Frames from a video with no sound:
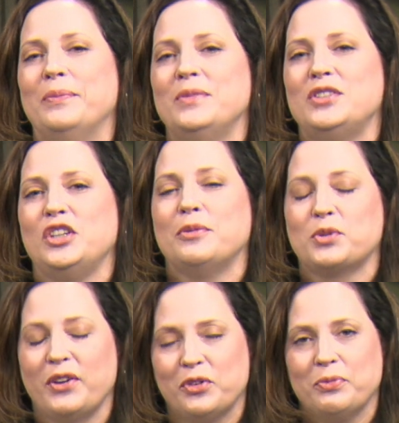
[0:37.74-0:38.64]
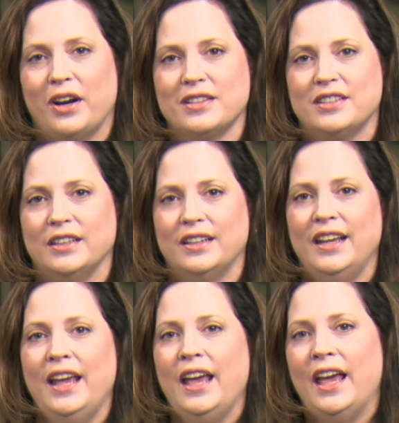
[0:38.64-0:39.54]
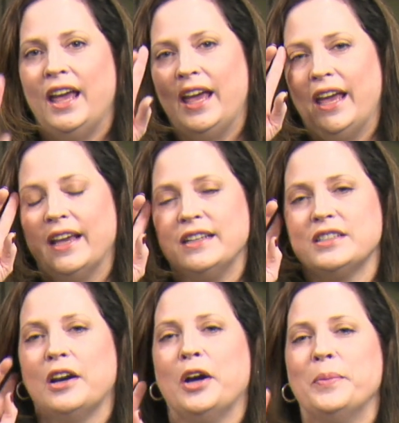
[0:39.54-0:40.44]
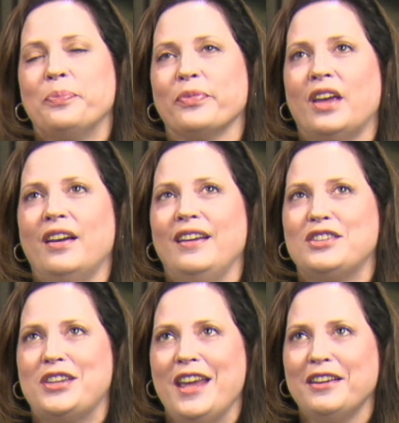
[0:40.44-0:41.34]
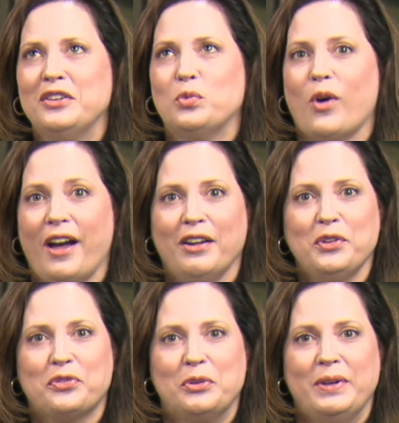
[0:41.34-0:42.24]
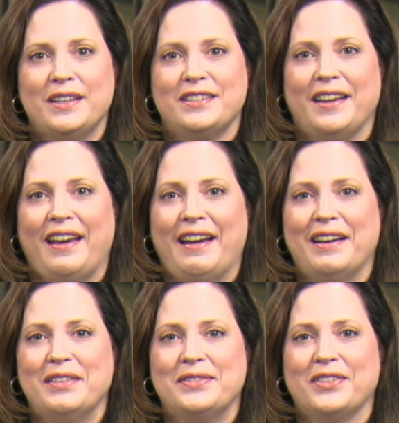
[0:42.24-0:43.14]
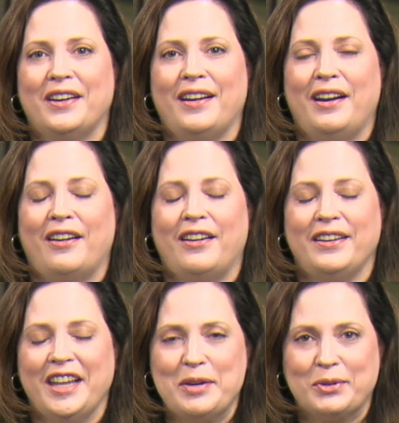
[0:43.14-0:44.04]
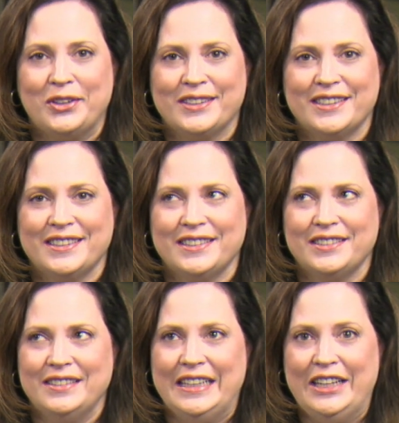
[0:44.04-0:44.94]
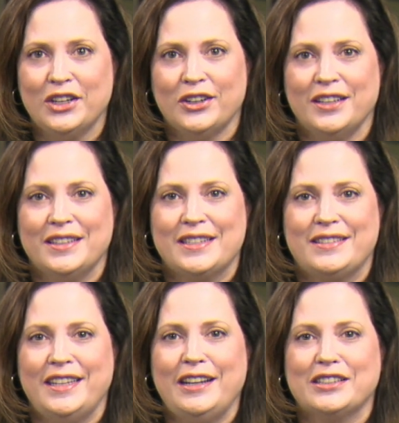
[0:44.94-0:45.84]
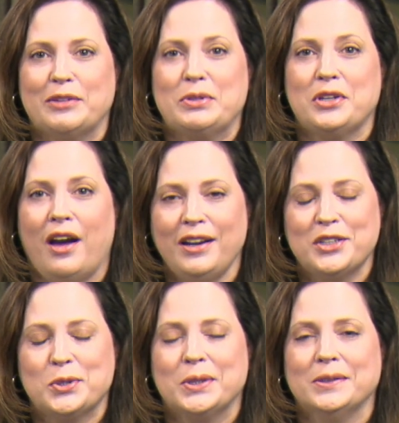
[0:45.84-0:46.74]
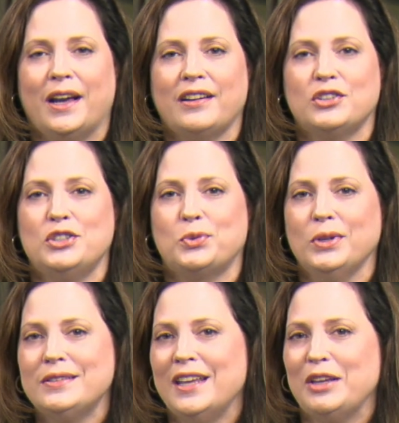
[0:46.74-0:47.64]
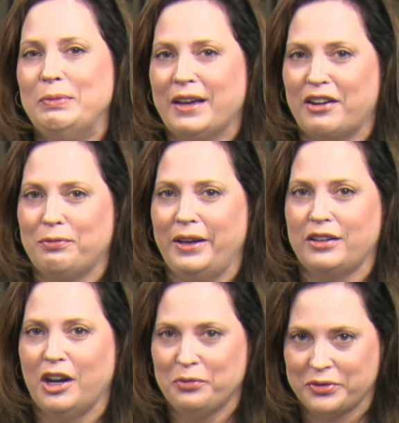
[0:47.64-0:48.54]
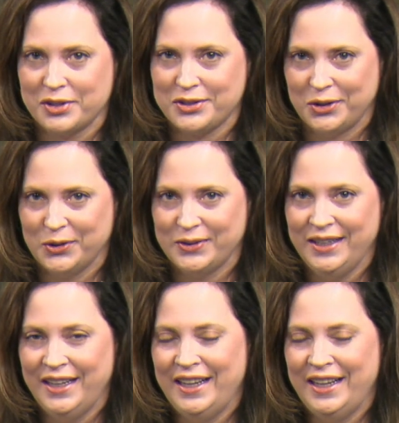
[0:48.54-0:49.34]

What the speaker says: She comes right from Boston. And it's taken a while for me to have our neighbor here in the seat because I've been talking to her a lot because she's really taking me out of my comfort zone.